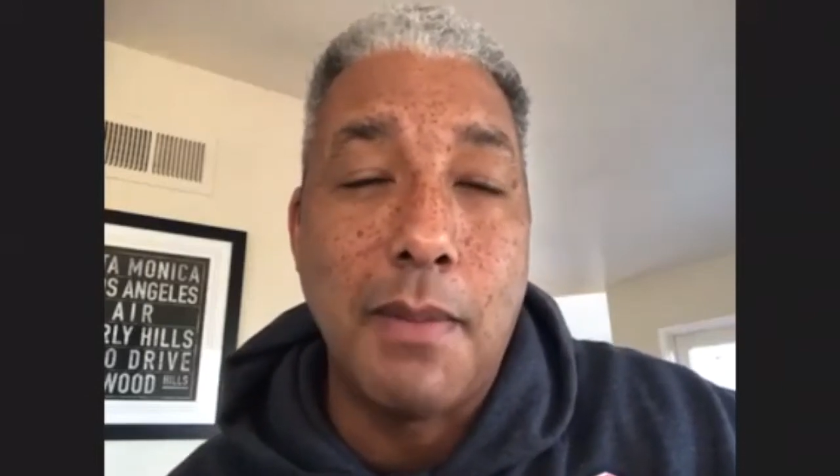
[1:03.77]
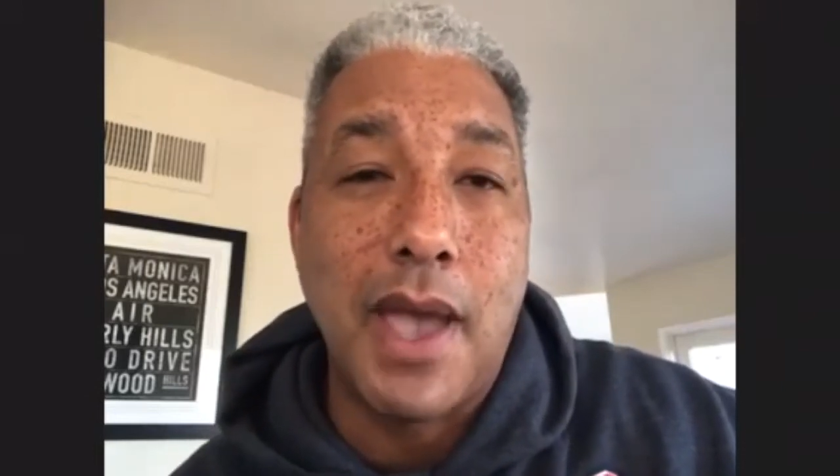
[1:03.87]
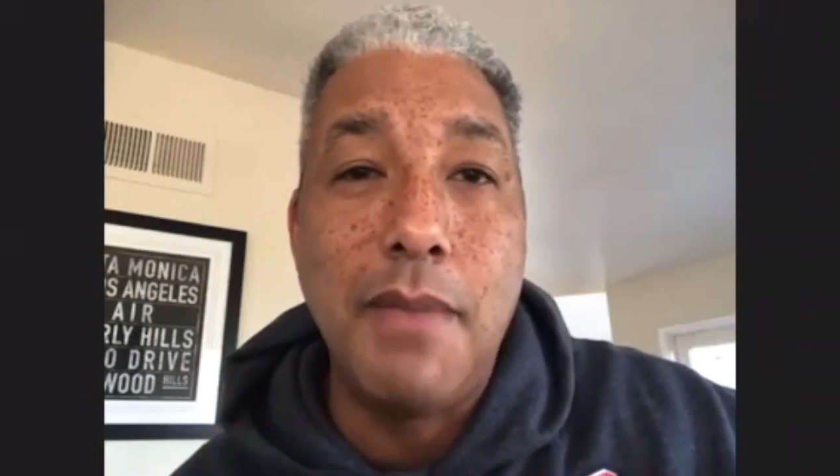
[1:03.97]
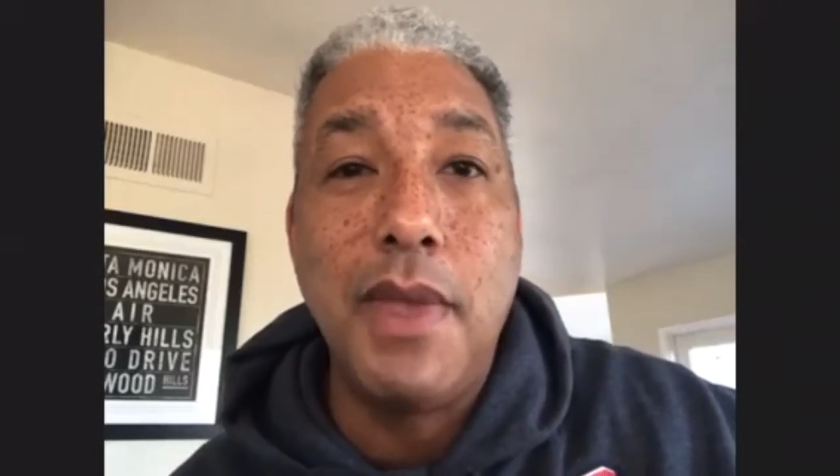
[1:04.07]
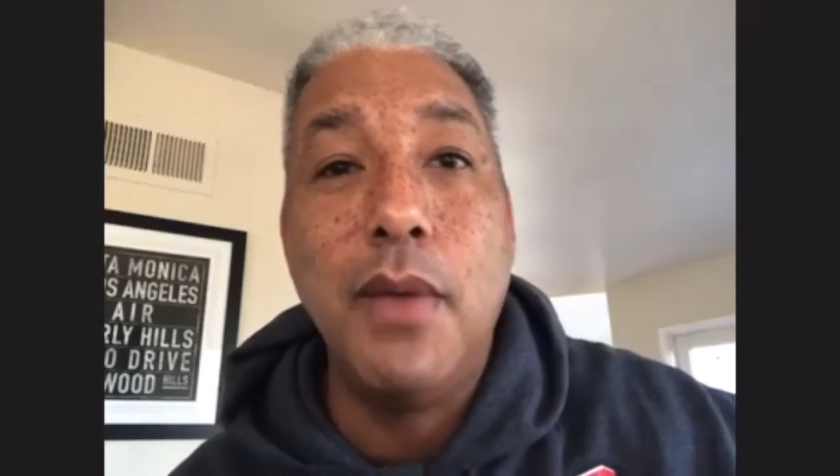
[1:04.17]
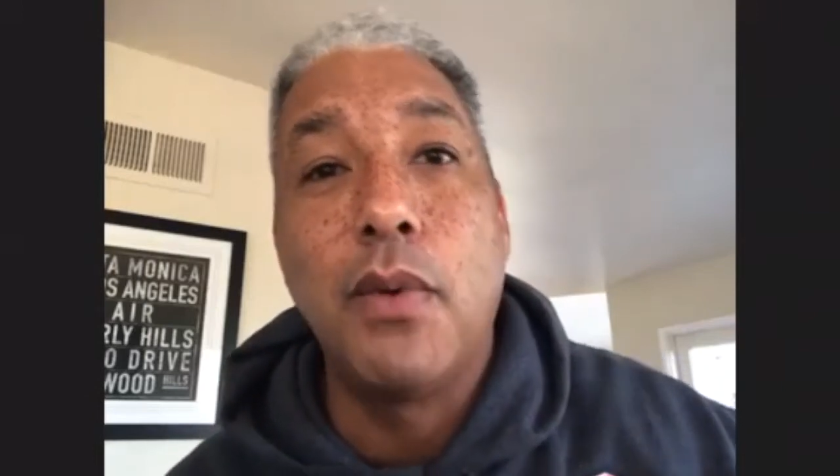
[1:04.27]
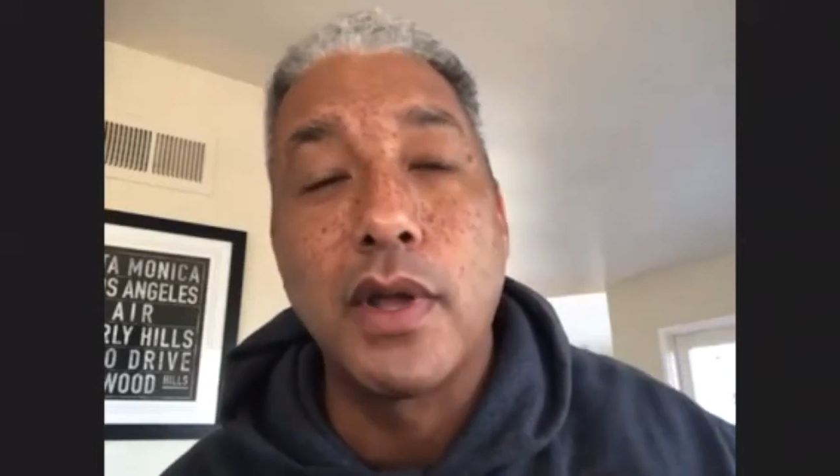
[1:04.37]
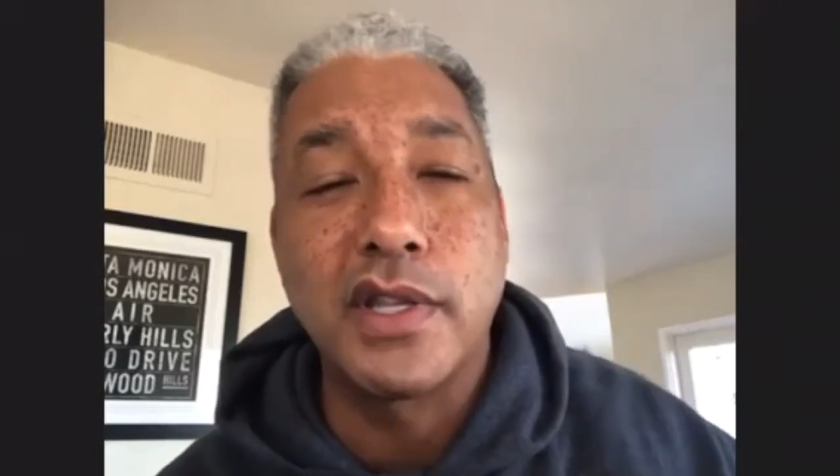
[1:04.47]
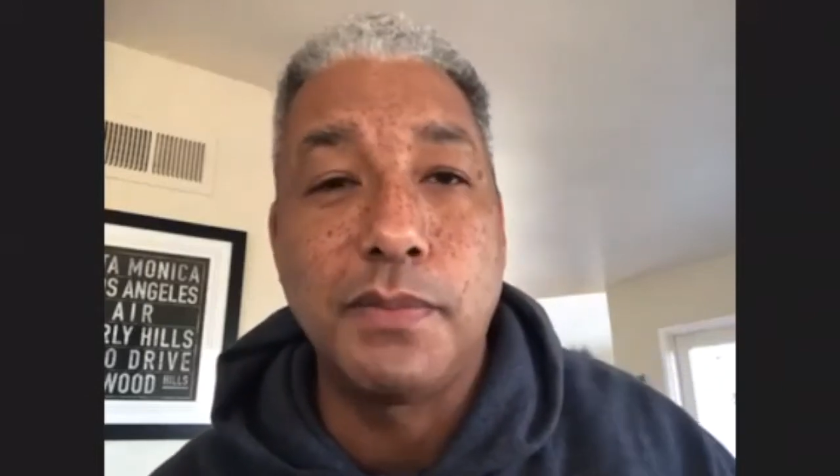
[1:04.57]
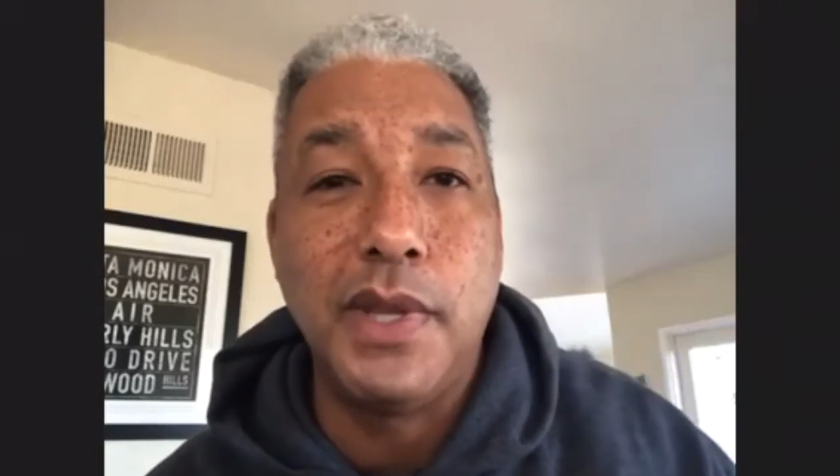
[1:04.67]
I may want
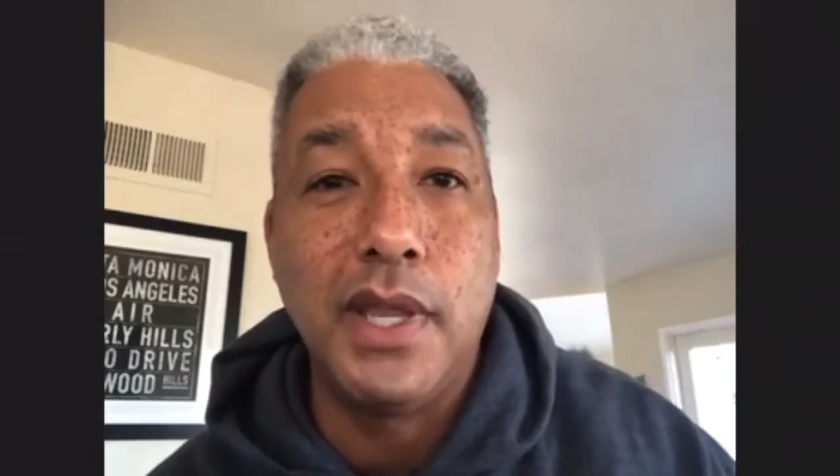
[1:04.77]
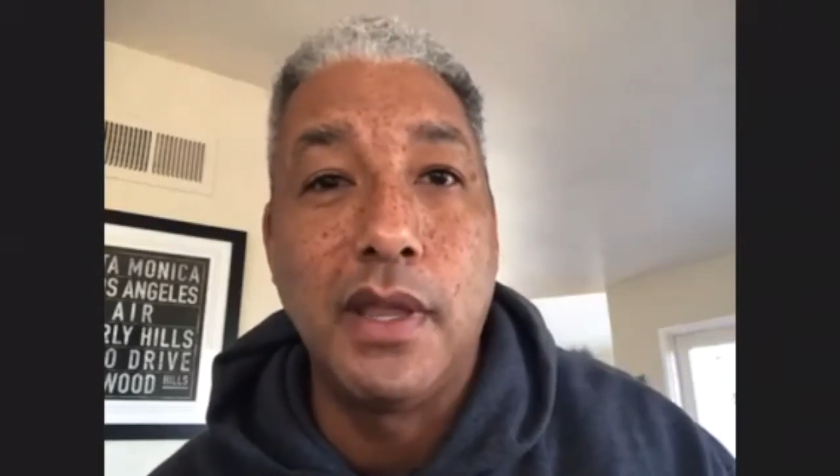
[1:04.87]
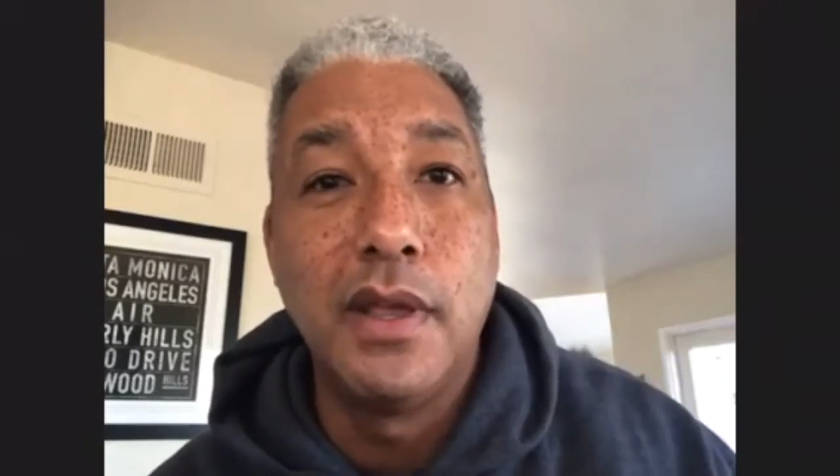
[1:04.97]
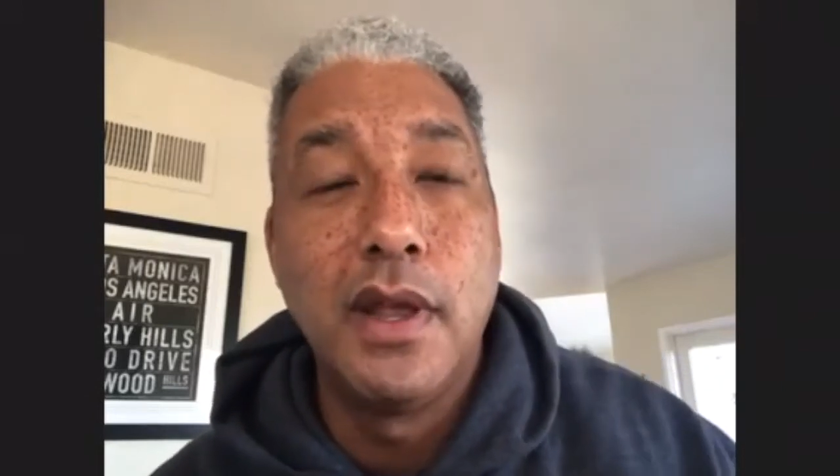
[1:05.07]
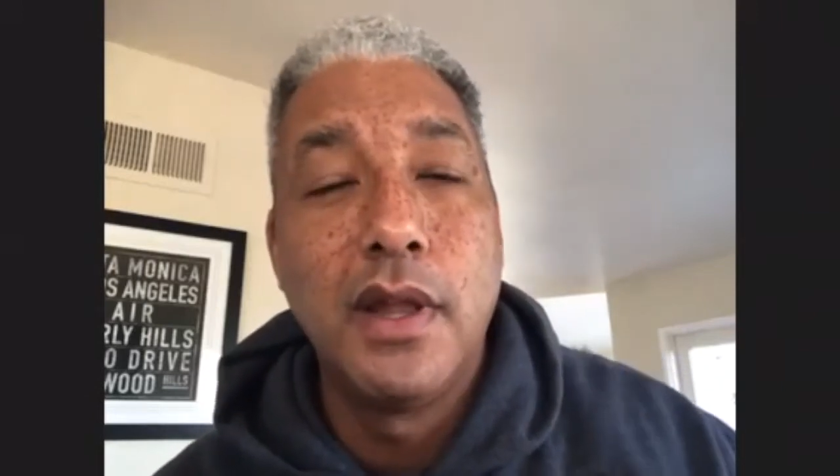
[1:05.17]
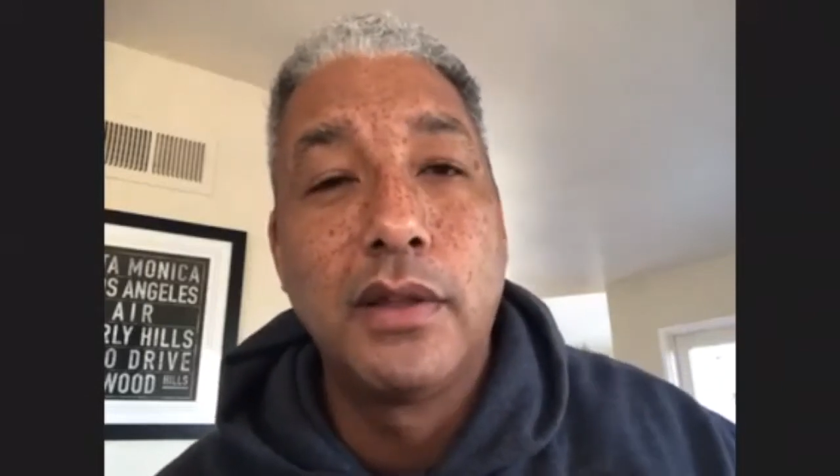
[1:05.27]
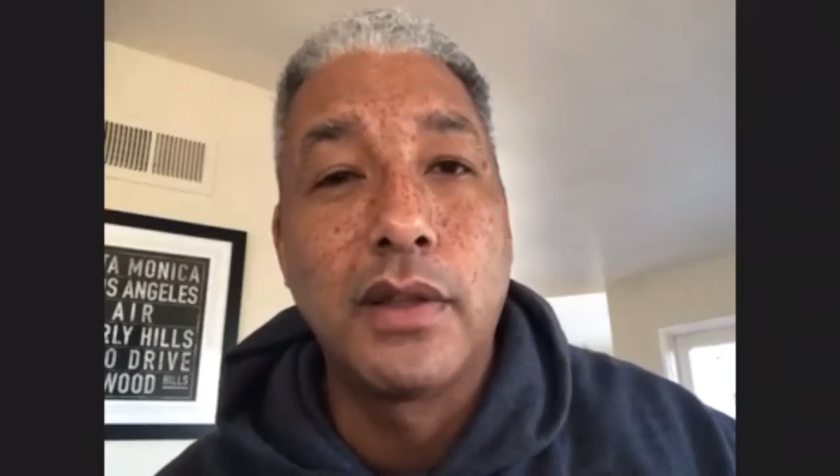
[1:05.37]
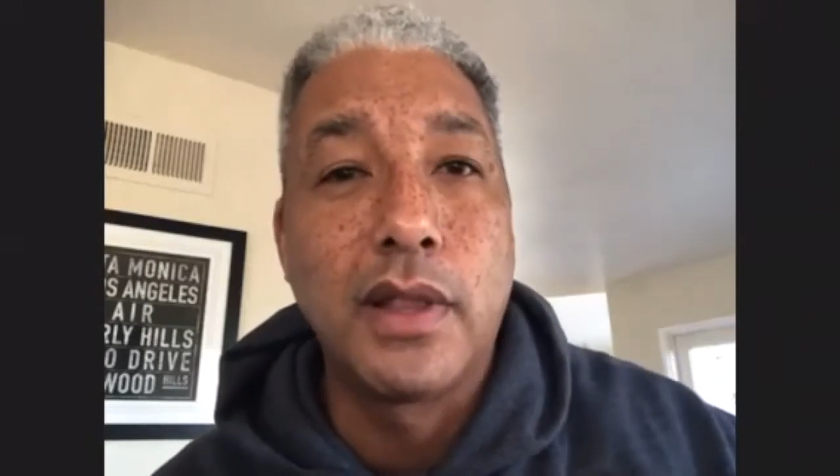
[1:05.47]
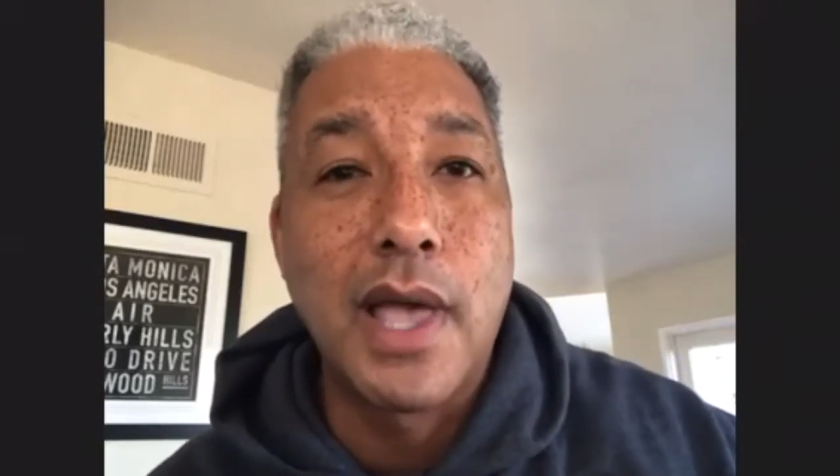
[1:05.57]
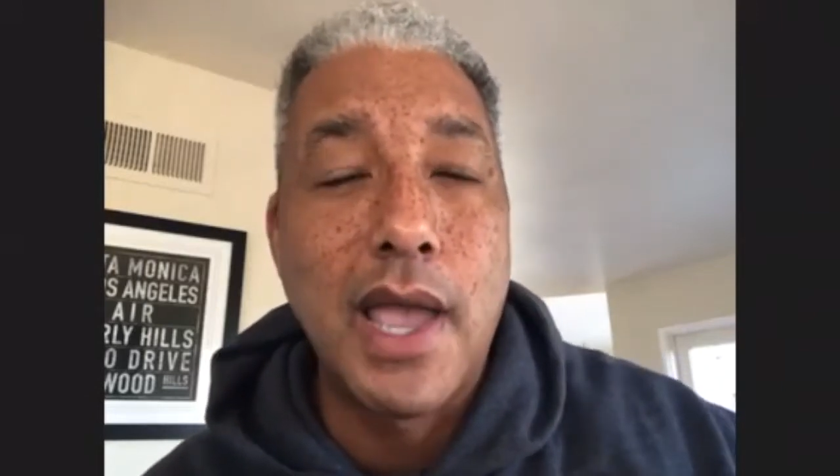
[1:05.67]
to speak to the
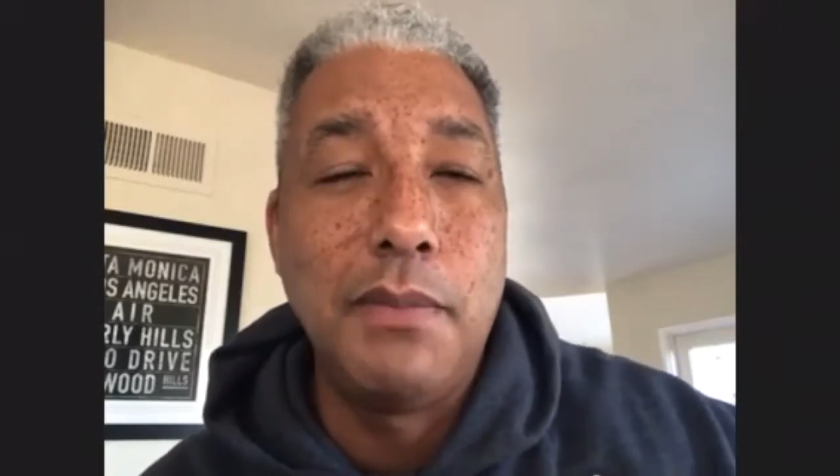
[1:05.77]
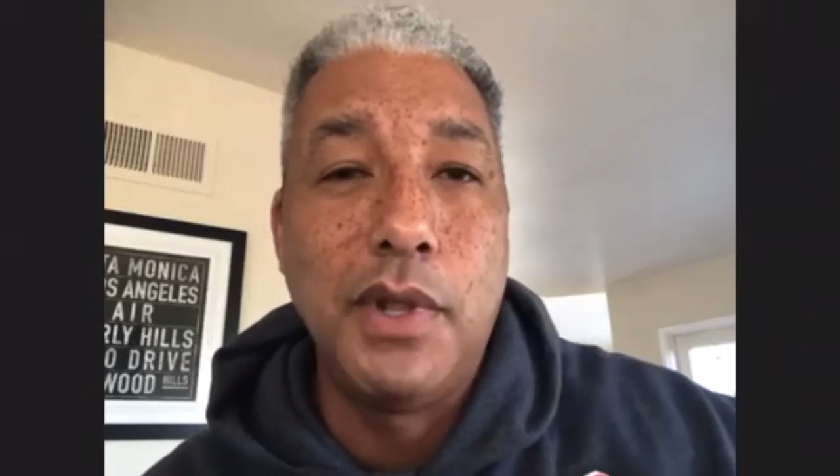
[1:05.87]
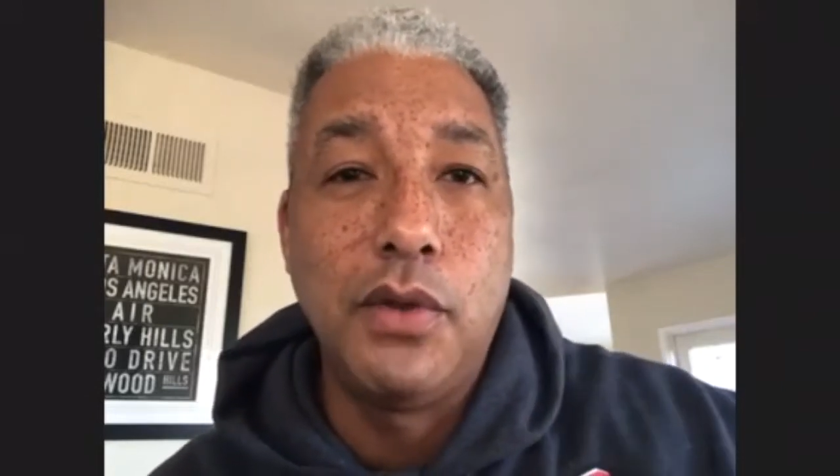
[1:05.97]
lineman